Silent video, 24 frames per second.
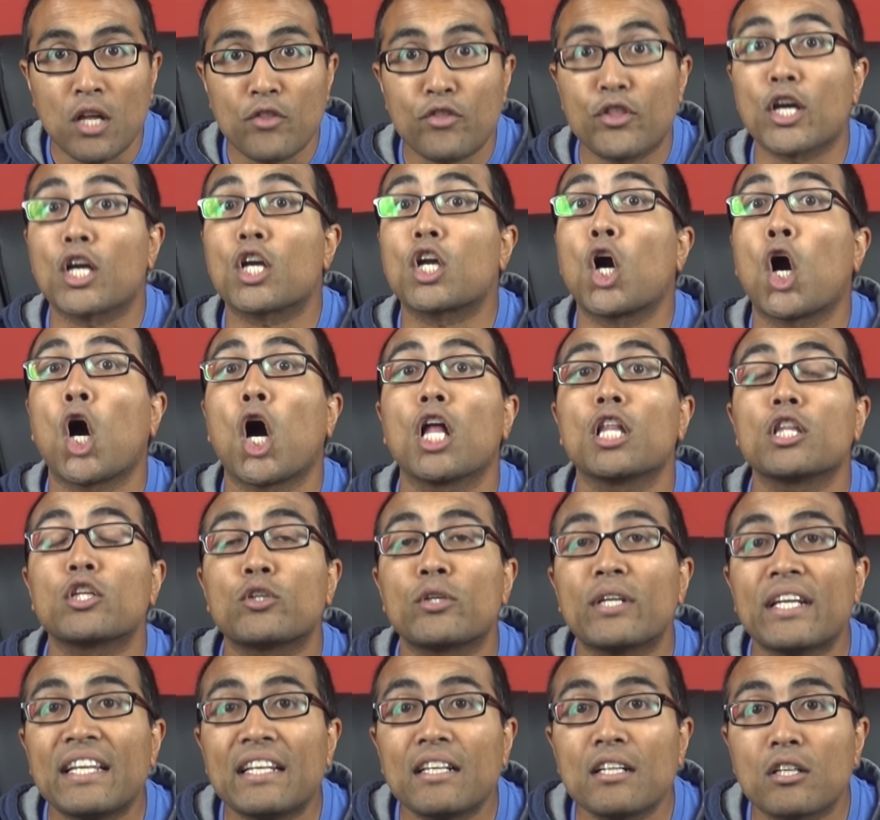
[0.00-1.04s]
the
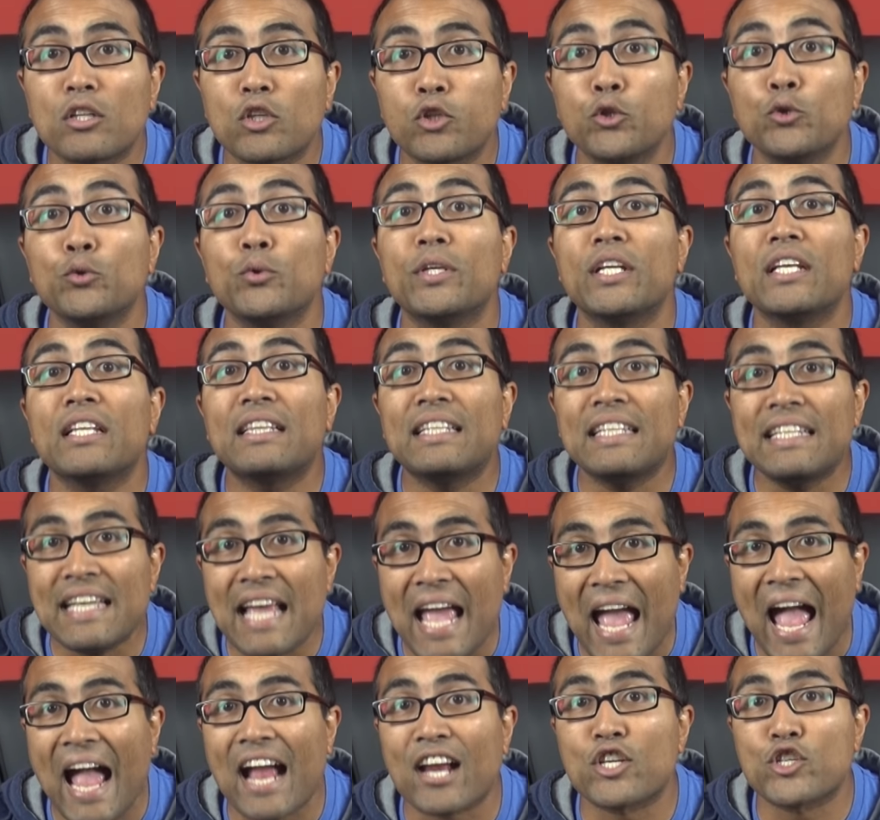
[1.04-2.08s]
caller included the
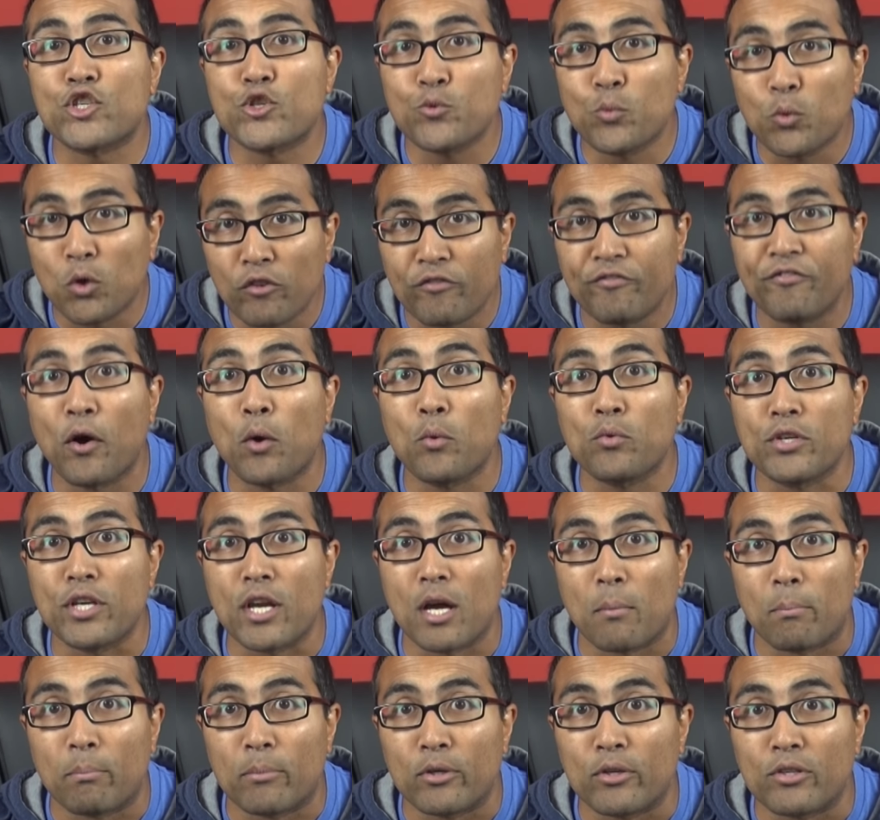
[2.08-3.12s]
actual phone
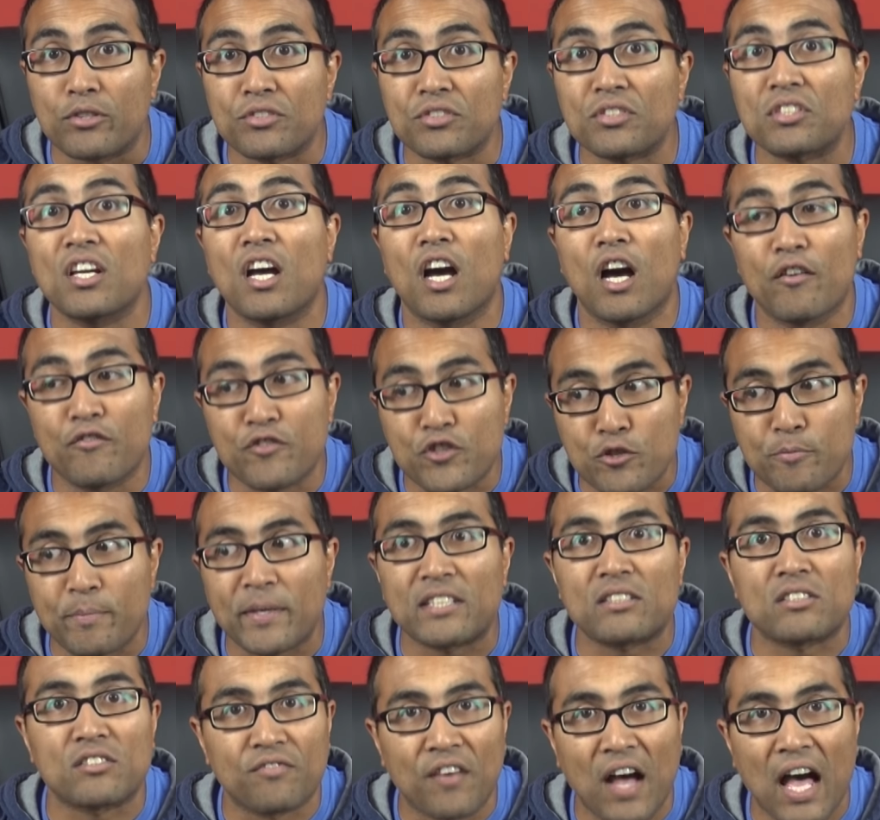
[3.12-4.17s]
numbers of
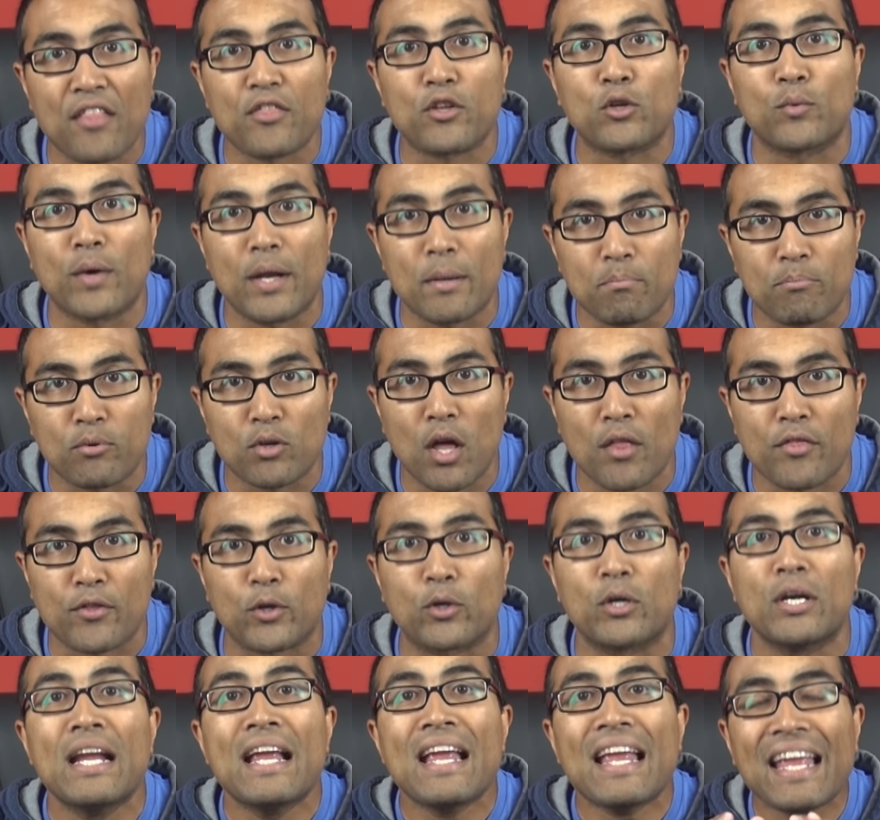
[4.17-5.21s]
Schmidt's father and
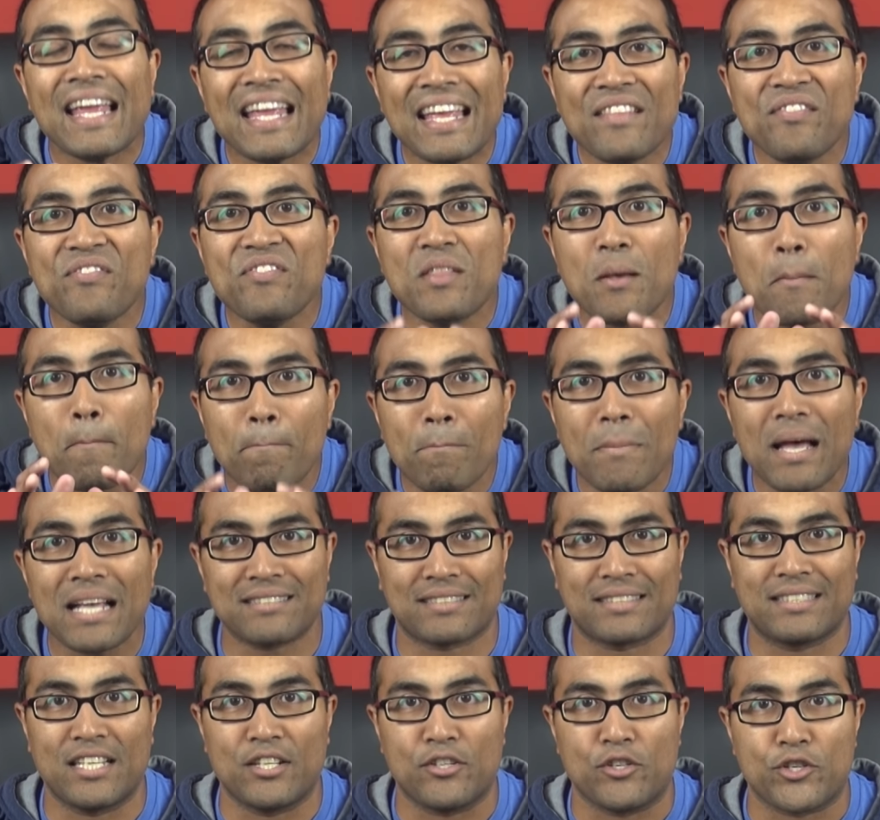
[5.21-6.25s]
brother in the
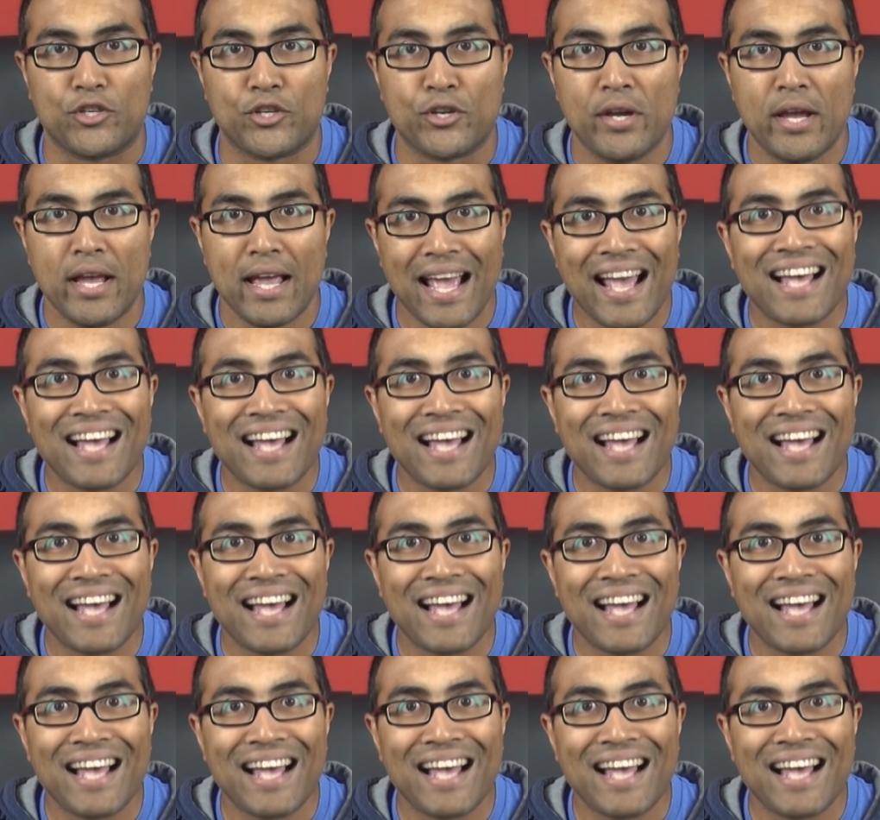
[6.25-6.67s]
message,